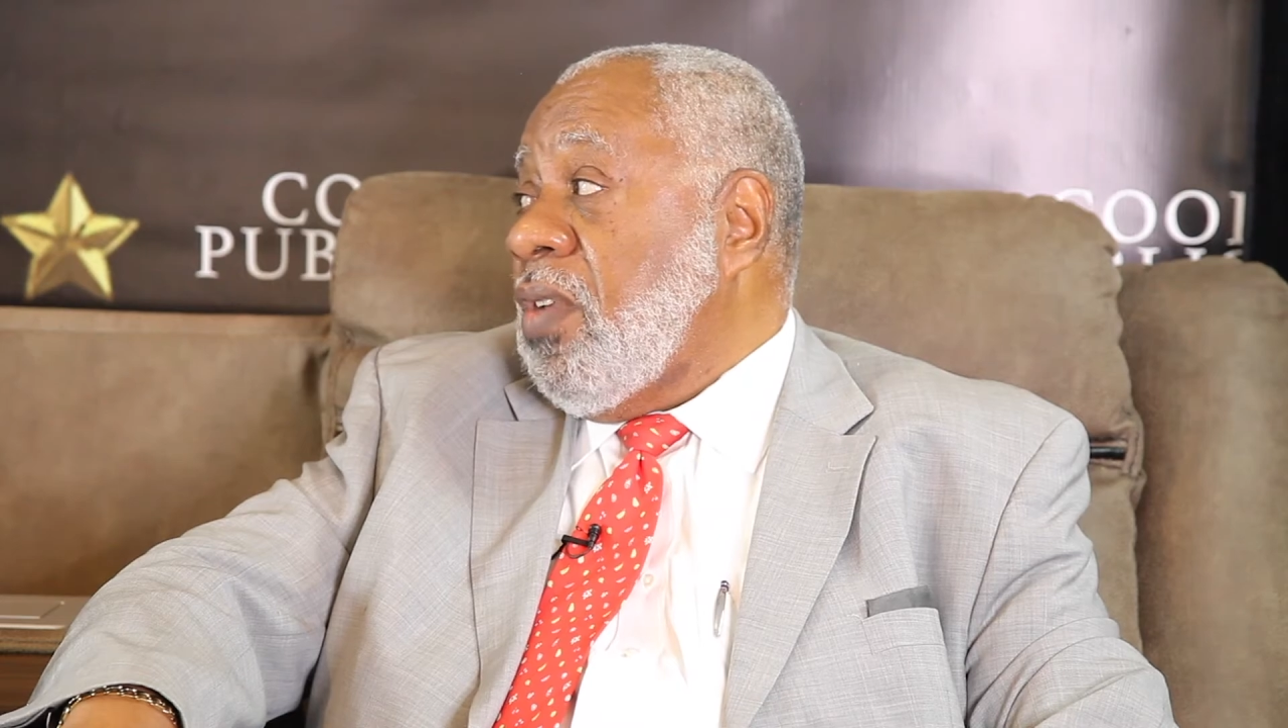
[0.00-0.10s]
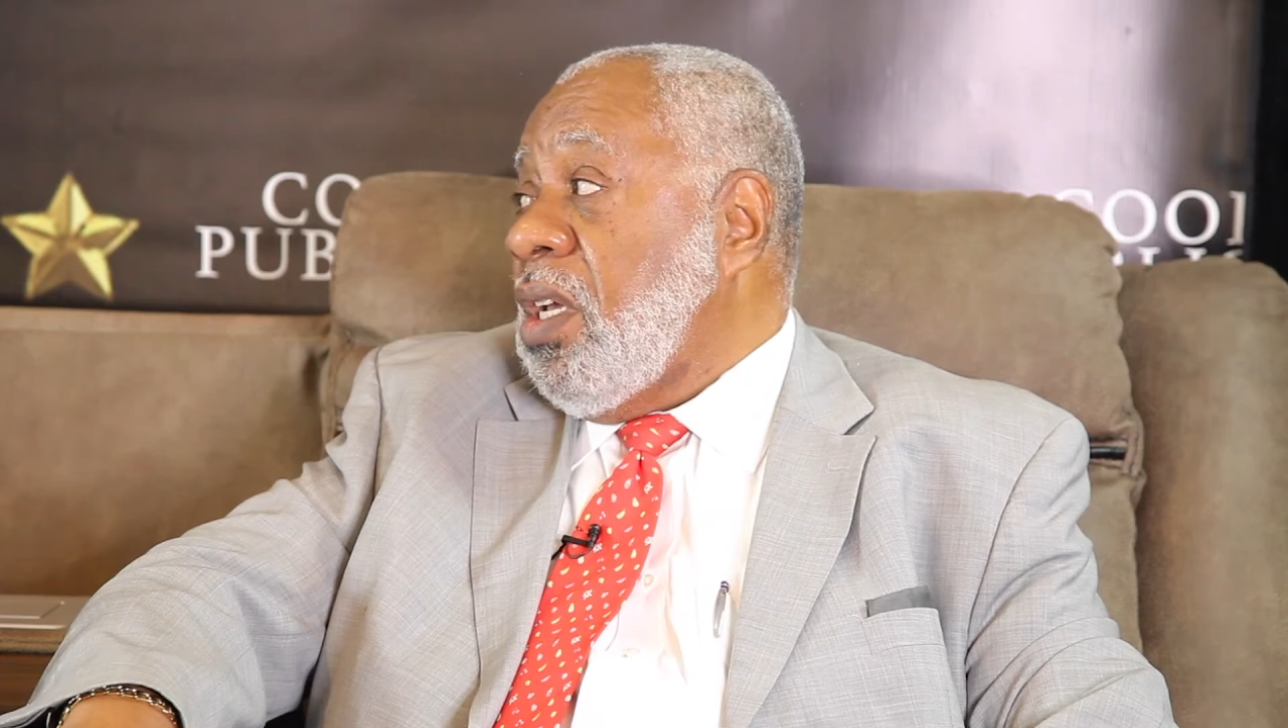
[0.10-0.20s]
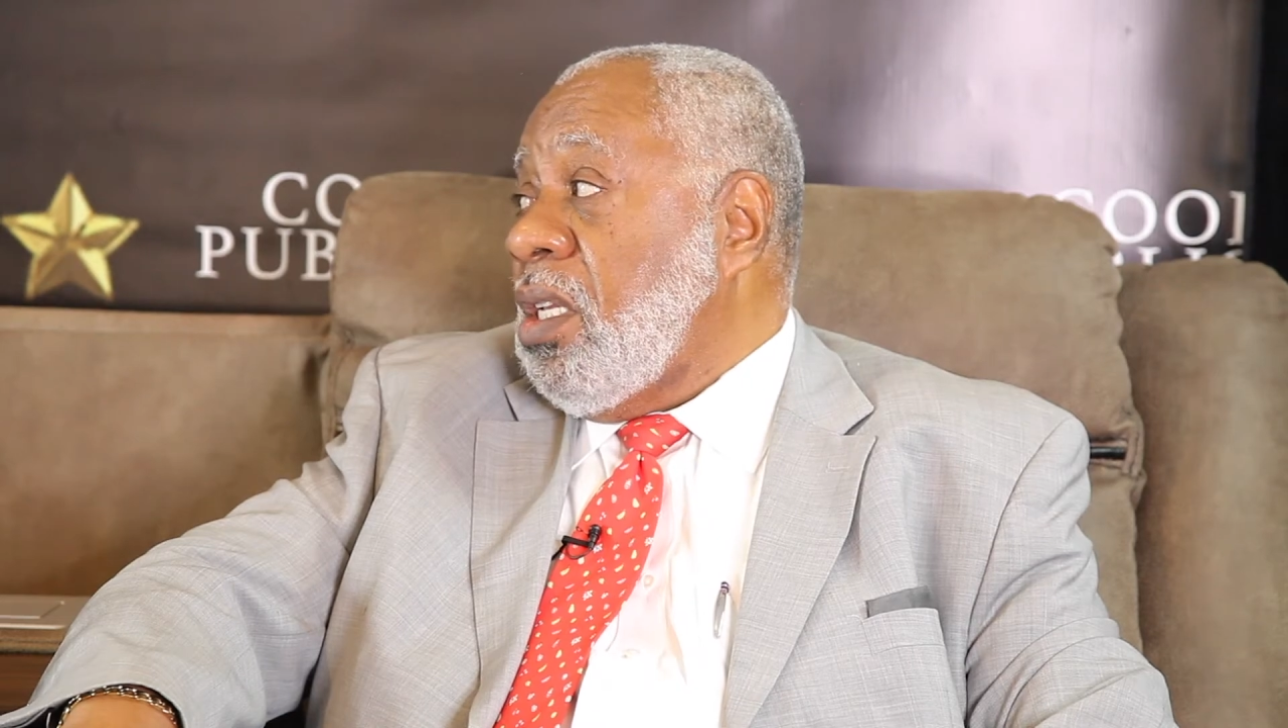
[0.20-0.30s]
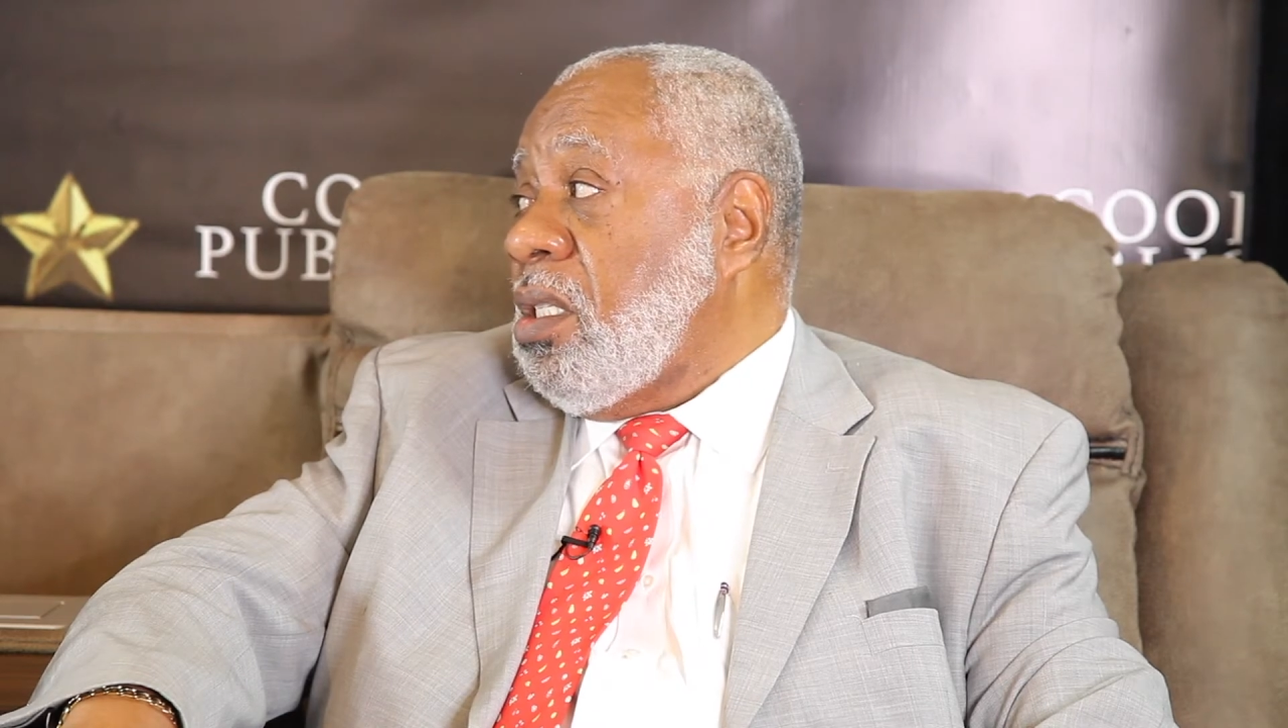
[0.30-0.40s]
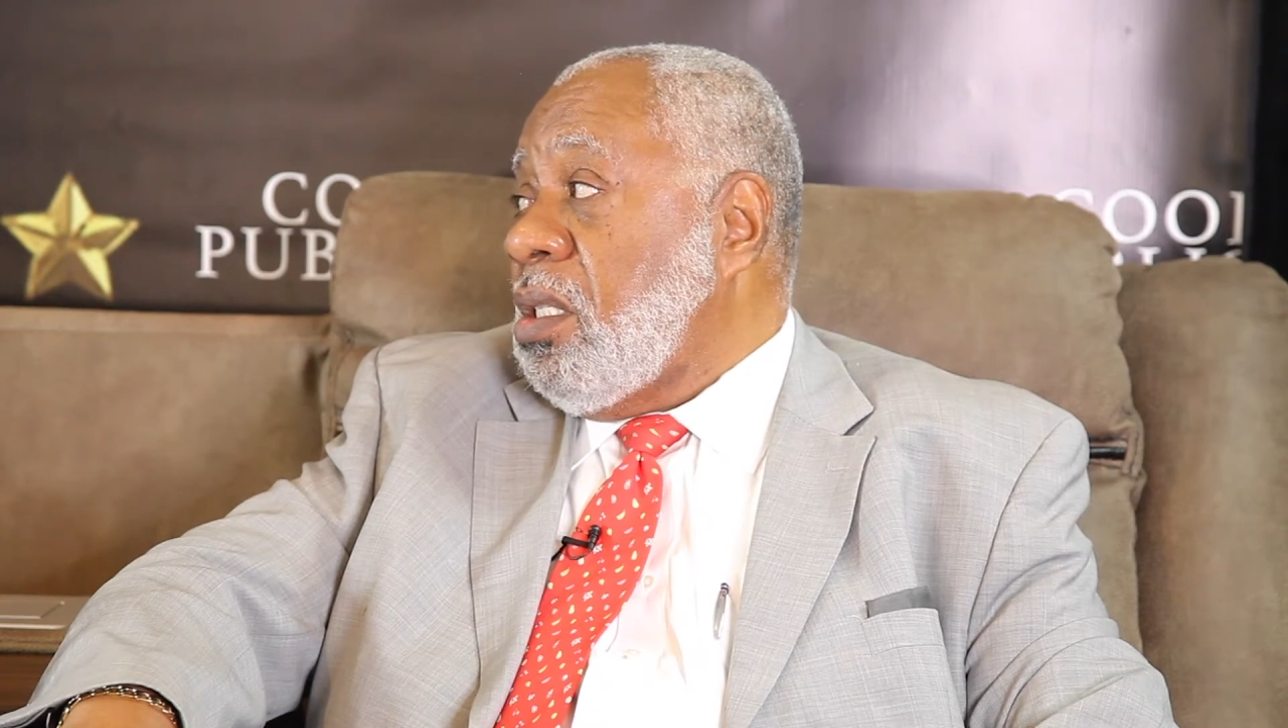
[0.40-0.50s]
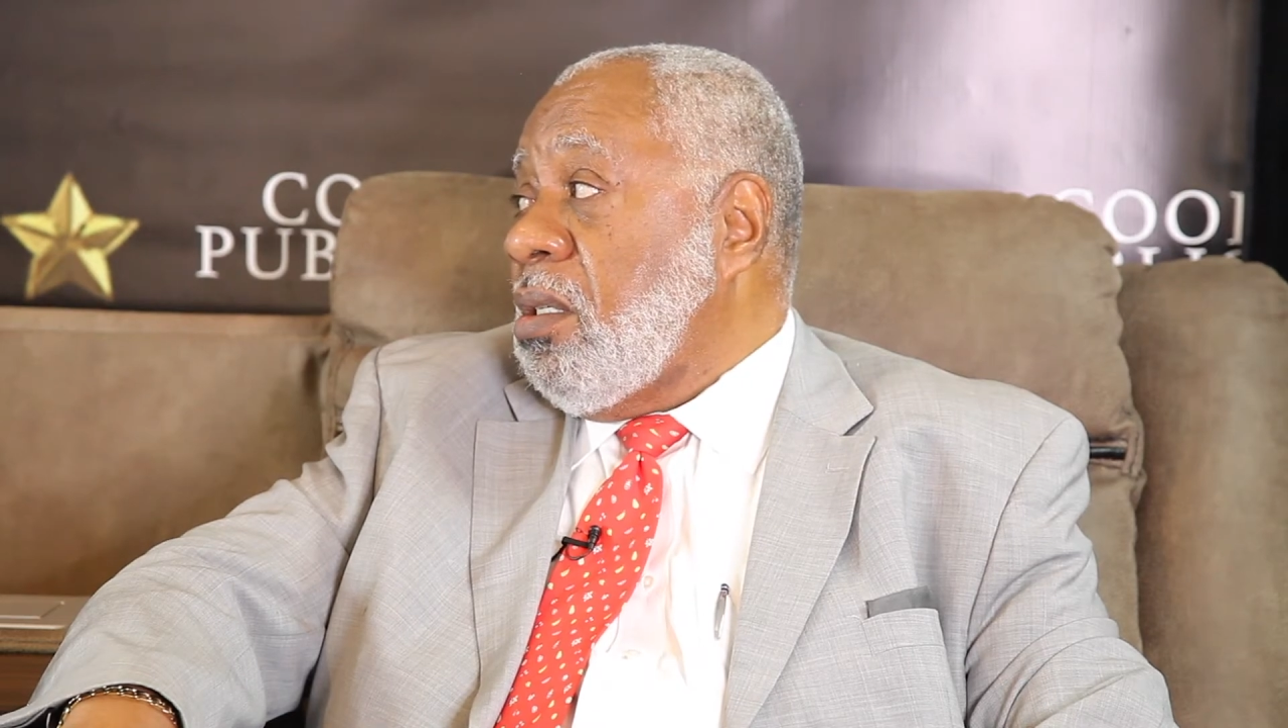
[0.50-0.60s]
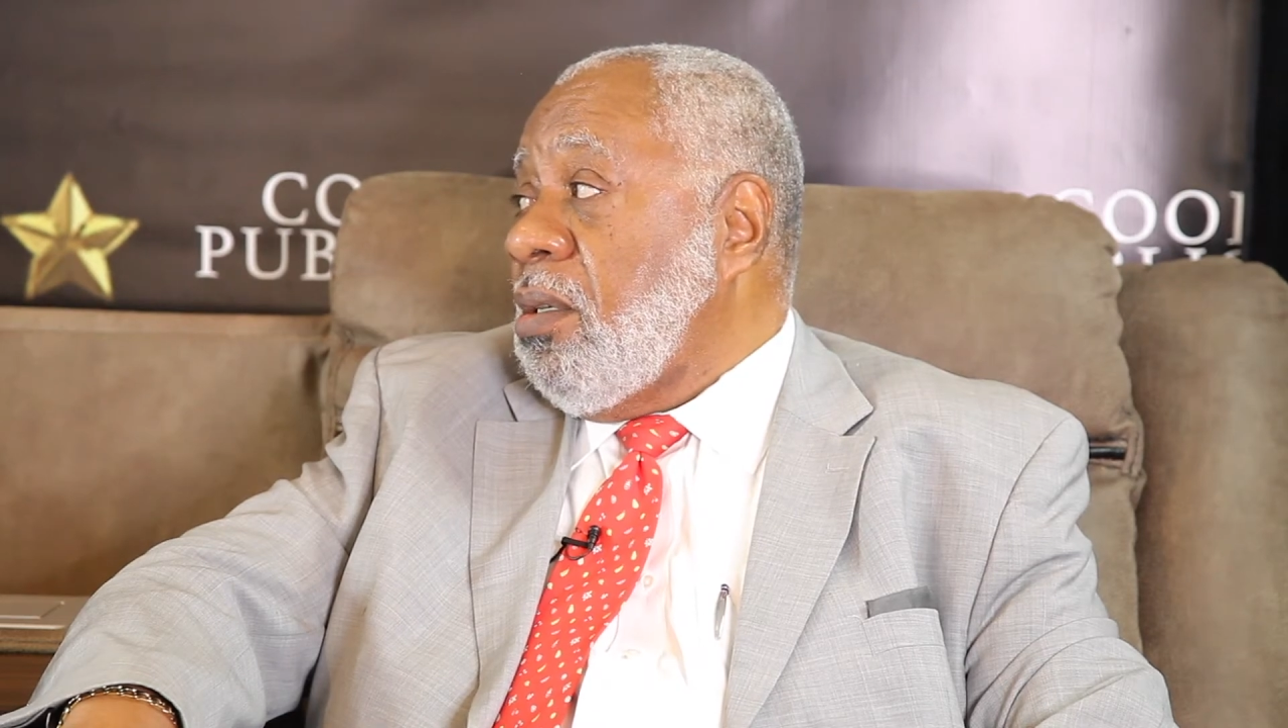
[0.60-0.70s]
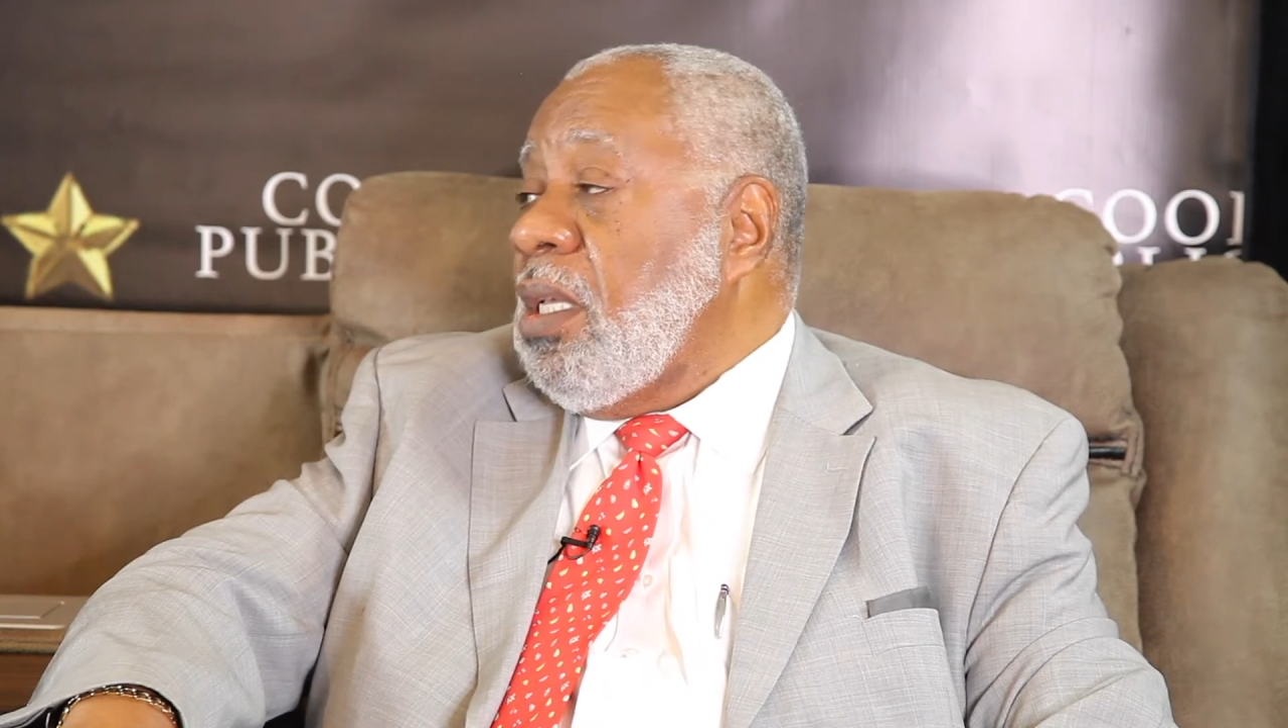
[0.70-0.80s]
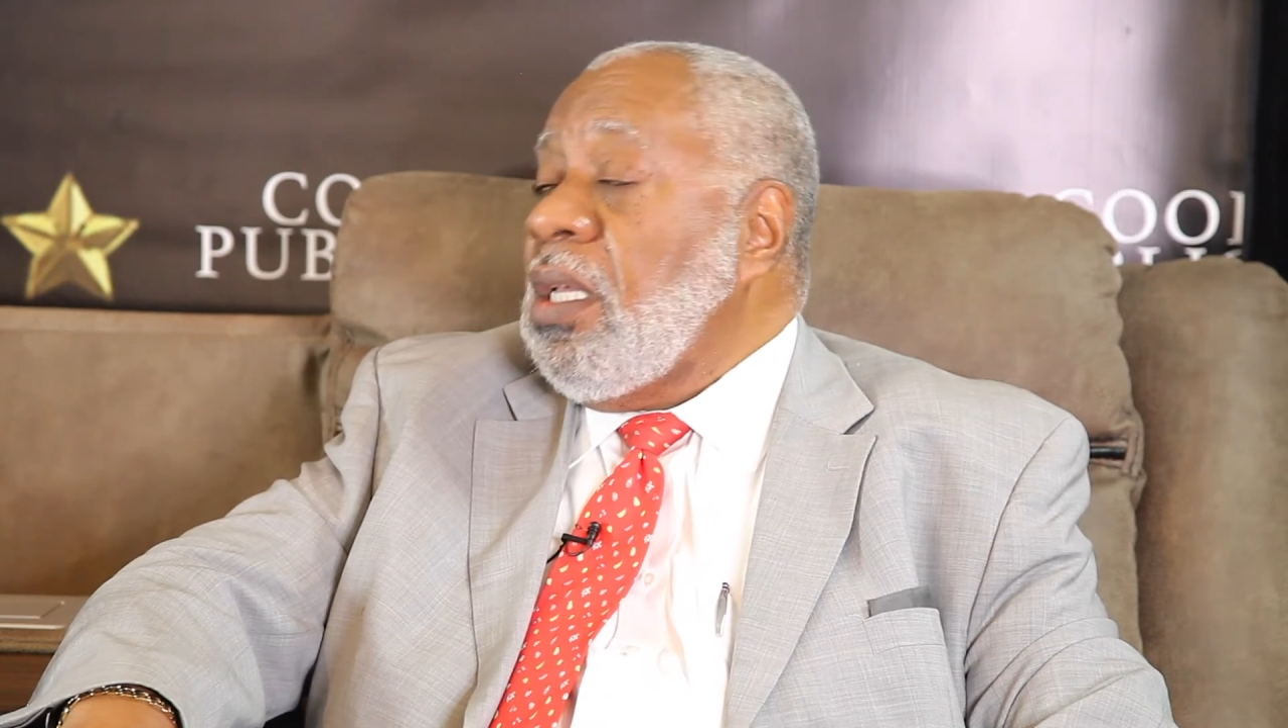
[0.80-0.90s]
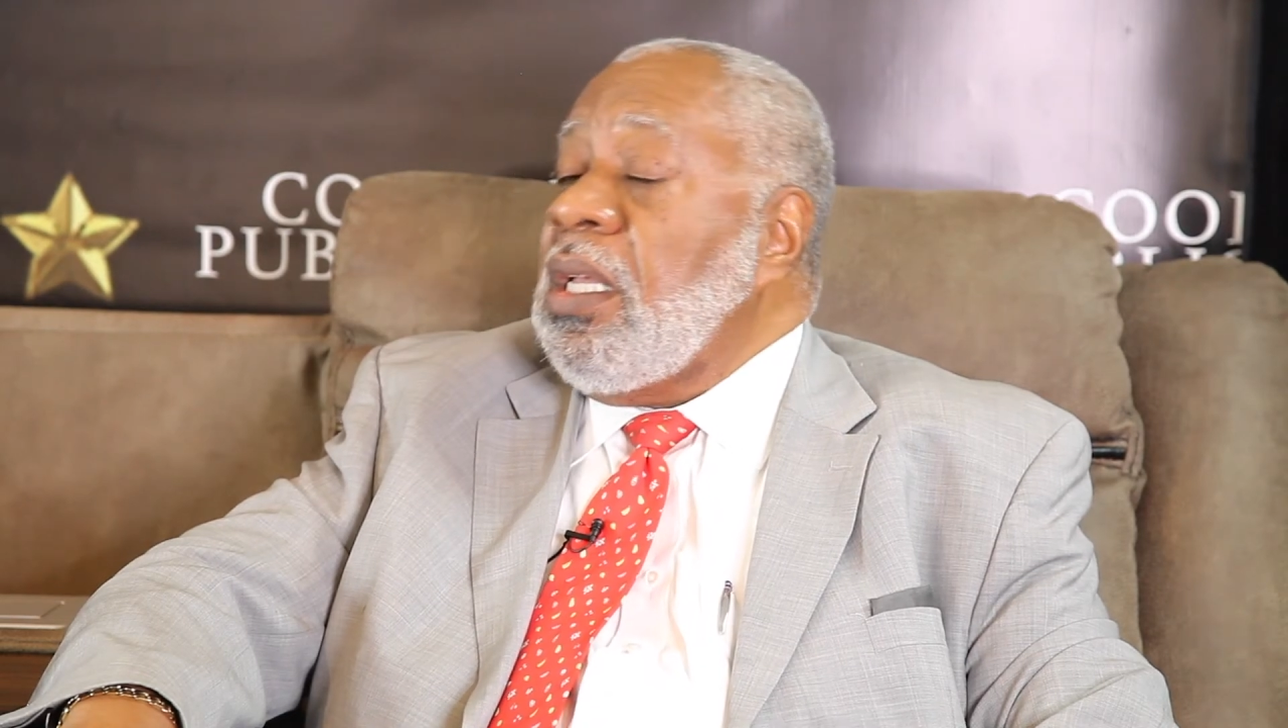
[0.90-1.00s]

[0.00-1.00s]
evidence,